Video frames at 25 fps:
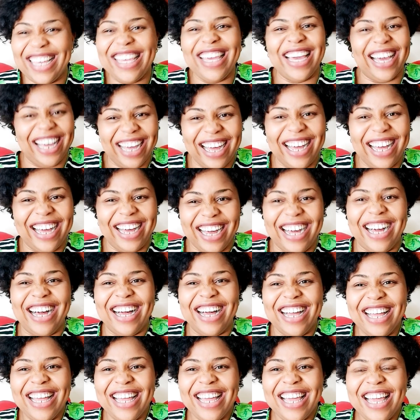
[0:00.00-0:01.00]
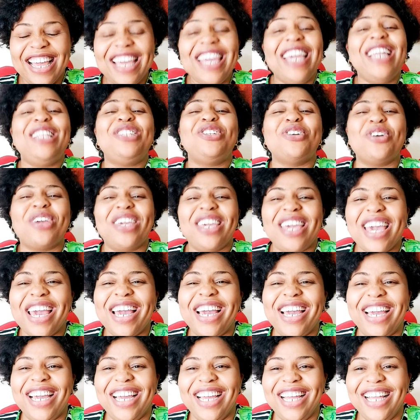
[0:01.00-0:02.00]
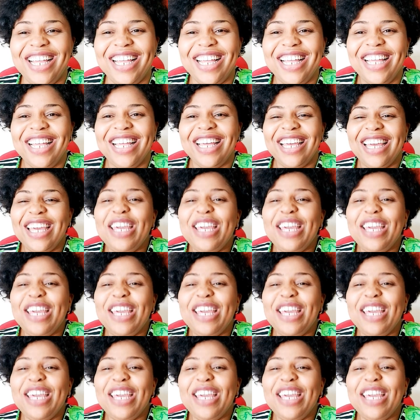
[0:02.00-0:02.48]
Yeah, it's okay.